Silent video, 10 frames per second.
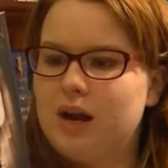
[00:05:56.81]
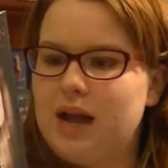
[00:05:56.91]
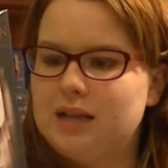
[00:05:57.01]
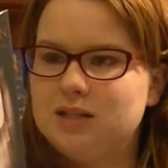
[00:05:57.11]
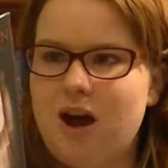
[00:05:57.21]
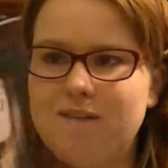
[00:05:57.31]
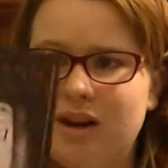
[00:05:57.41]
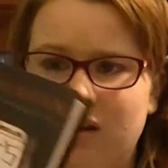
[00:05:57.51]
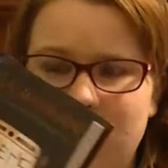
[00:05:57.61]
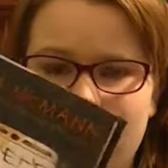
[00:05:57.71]
It's not
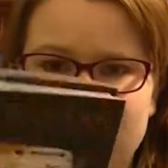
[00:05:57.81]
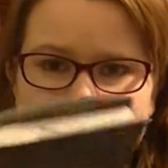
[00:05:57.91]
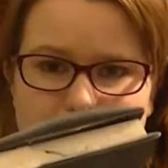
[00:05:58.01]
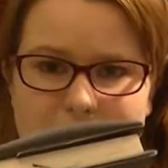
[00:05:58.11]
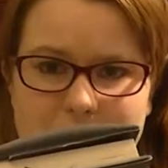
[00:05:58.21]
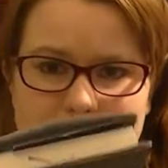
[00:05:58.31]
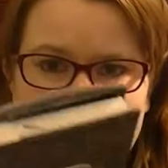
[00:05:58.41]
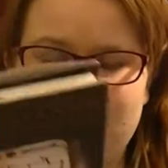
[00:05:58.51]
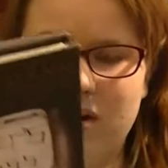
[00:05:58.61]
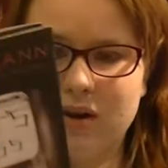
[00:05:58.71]
very long. It's a really thin book,